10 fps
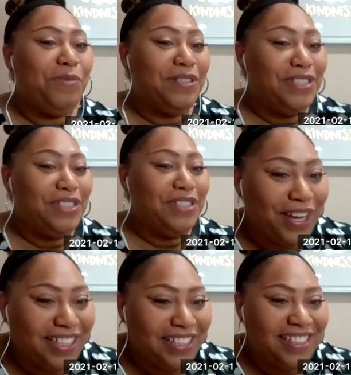How have you been
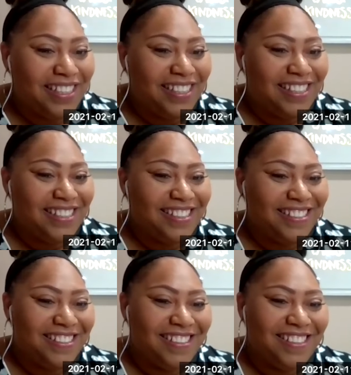doing?
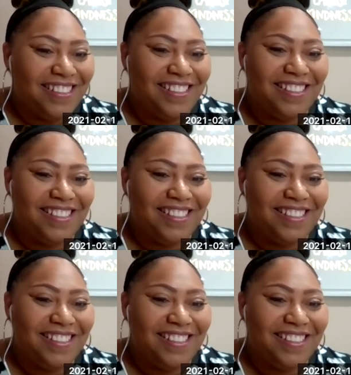You know,